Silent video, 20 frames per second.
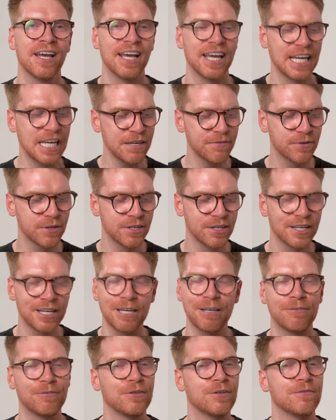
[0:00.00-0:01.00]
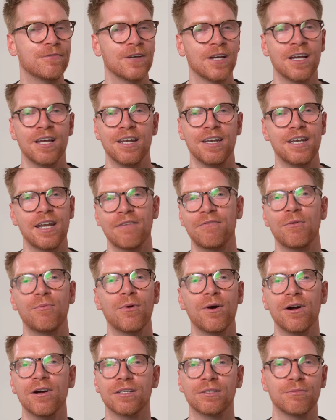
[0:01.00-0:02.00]
Even if you've never
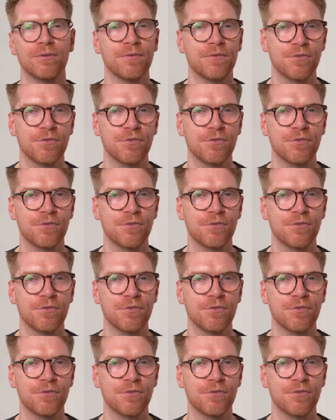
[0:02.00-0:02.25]
worked with